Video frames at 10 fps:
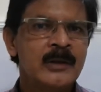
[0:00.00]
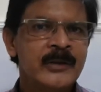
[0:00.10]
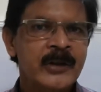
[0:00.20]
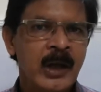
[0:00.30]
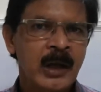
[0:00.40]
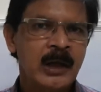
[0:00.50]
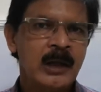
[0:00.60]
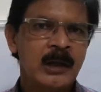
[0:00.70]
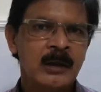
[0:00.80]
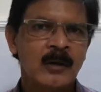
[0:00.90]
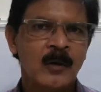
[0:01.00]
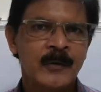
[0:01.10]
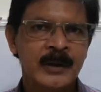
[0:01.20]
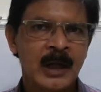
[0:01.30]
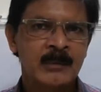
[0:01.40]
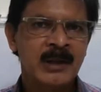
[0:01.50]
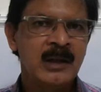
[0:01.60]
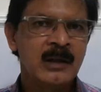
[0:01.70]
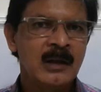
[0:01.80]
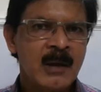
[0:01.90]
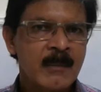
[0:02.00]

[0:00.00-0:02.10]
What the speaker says: training of an army,